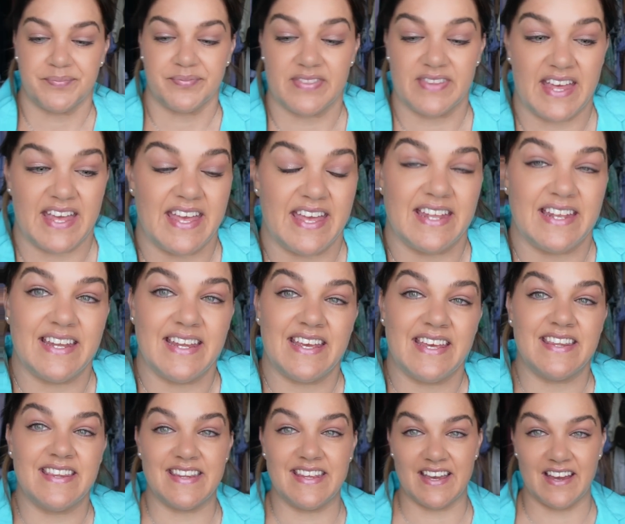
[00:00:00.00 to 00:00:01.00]
Then
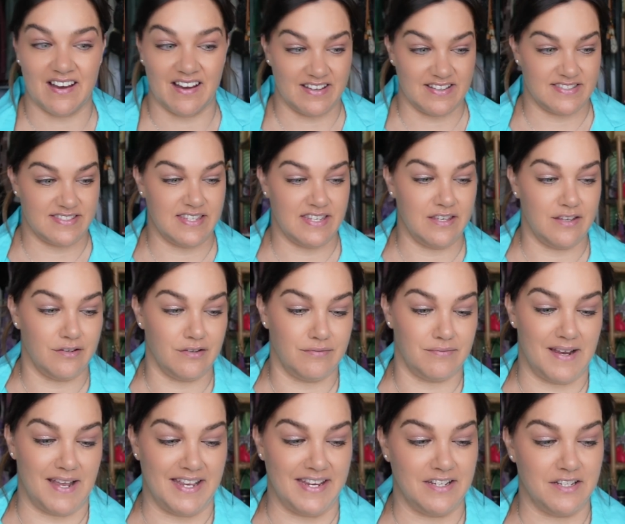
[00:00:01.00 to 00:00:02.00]
in the Iseeu
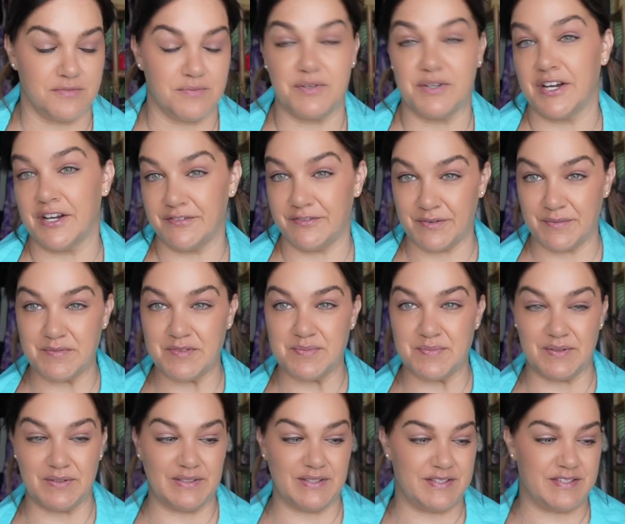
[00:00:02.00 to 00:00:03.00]
range, we'll go from
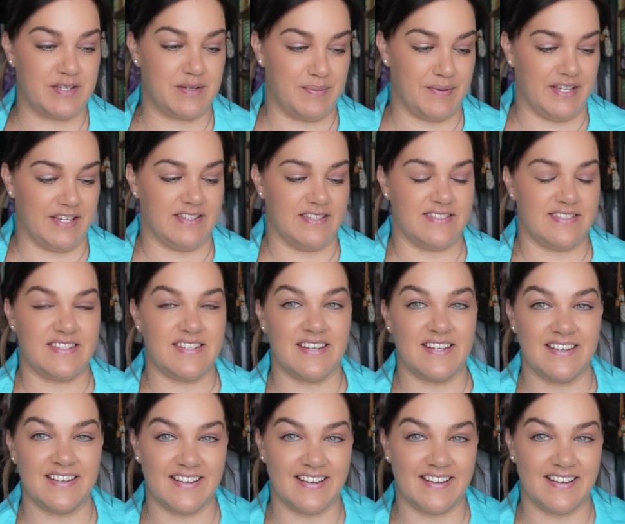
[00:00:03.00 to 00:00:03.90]
smallest to biggest.